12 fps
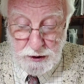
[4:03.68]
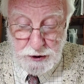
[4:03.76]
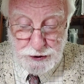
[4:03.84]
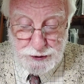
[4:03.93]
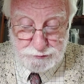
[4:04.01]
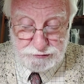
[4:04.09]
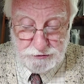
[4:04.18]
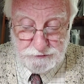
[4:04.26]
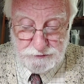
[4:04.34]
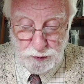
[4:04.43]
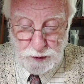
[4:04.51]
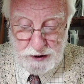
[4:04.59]
His
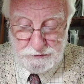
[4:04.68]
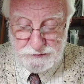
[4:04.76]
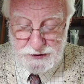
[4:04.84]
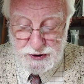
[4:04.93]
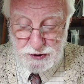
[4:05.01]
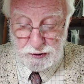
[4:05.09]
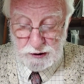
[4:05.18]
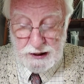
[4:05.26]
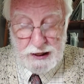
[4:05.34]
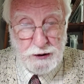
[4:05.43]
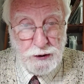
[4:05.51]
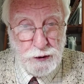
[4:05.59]
proof for why physical
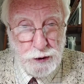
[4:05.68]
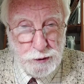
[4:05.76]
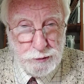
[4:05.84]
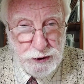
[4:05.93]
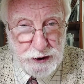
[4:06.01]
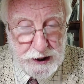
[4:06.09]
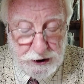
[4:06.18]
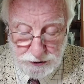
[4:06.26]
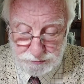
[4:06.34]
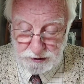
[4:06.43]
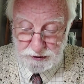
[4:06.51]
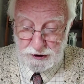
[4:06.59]
and human
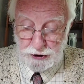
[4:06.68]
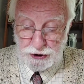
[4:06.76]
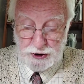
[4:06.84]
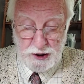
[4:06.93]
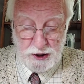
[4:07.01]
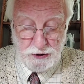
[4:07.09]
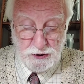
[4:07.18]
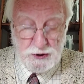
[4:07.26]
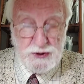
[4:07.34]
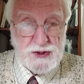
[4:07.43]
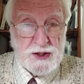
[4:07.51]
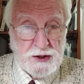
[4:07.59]
explanation are
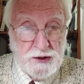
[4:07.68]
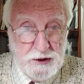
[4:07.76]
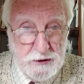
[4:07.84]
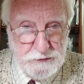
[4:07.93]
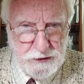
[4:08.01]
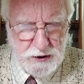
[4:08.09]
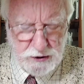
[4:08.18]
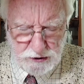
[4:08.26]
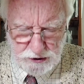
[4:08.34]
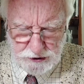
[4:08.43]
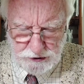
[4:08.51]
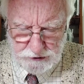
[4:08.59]
not
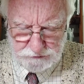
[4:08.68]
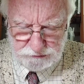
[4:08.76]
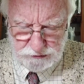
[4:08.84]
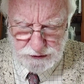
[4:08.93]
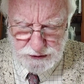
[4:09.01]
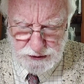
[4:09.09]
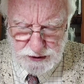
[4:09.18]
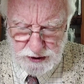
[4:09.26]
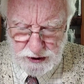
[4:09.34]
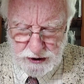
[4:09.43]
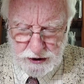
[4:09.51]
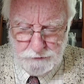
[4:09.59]
significantly different
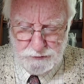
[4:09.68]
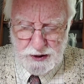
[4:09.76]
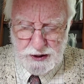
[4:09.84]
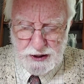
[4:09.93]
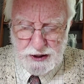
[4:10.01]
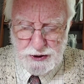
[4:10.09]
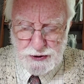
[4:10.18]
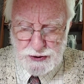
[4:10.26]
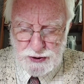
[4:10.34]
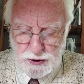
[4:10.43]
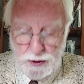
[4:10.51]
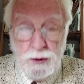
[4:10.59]

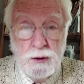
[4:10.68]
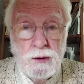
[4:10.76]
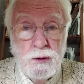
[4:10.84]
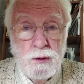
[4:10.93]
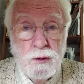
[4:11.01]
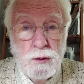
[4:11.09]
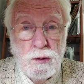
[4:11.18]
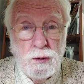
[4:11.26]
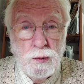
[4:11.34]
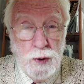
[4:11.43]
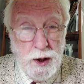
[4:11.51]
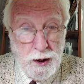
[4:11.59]
is
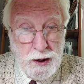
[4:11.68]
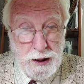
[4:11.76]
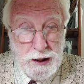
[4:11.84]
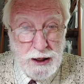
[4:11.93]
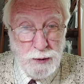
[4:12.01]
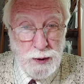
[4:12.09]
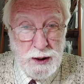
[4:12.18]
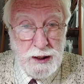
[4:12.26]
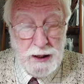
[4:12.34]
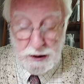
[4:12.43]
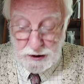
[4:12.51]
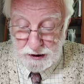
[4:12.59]
we are
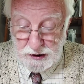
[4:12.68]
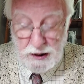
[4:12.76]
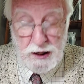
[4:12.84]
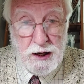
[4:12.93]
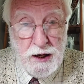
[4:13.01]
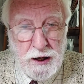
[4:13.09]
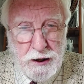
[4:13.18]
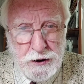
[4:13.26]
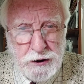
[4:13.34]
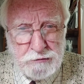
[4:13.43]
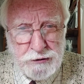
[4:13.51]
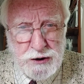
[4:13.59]
equally
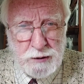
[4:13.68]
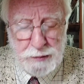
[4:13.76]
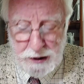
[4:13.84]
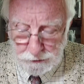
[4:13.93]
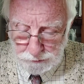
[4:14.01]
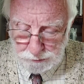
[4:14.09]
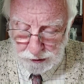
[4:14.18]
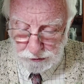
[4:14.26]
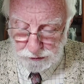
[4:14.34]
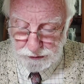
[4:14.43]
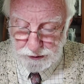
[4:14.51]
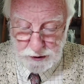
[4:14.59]
ignorant about
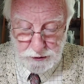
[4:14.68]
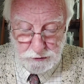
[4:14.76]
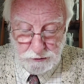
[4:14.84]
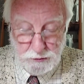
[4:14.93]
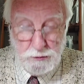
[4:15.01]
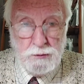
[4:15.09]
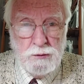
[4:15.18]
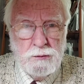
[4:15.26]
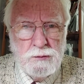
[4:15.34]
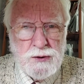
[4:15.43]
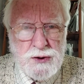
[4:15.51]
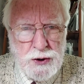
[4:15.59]
both,
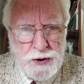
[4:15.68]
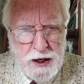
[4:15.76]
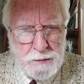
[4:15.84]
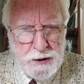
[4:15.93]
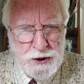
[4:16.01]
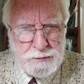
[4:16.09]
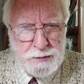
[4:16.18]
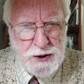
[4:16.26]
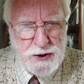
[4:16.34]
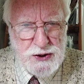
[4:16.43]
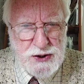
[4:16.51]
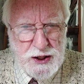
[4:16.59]
so they must be
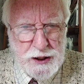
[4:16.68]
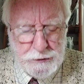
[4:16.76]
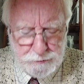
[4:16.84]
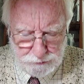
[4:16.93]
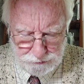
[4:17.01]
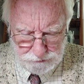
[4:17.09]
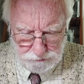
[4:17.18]
the same.